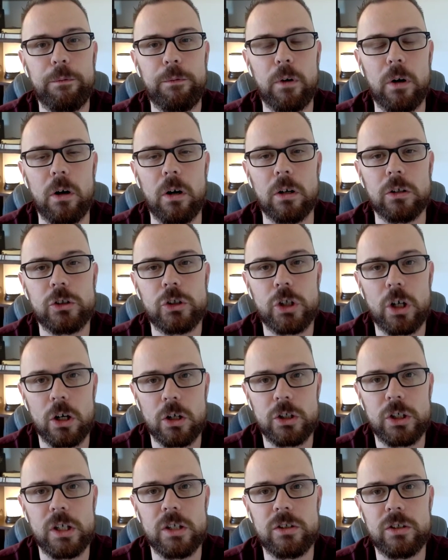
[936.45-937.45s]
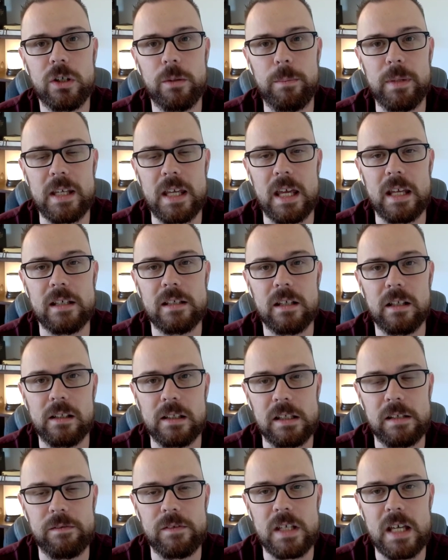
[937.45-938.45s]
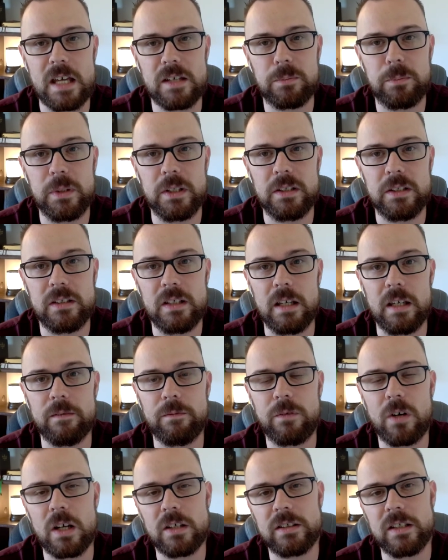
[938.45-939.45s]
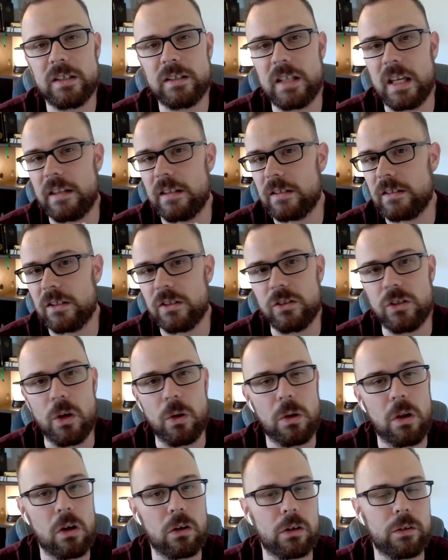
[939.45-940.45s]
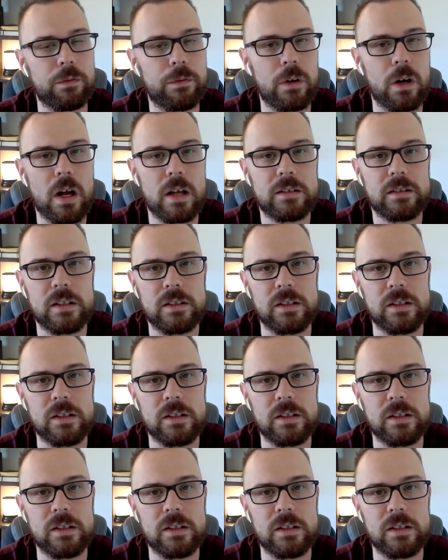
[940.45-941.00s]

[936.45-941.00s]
for churches to begin to leave the SBC and for us to say, this is no longer for us.